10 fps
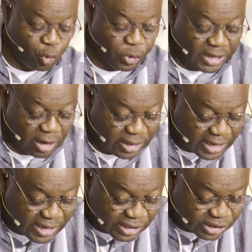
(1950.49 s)
without
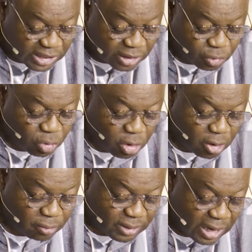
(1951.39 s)
any shadow
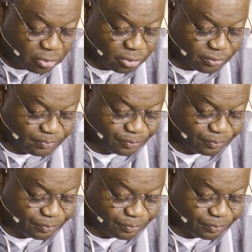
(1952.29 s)
of doubt.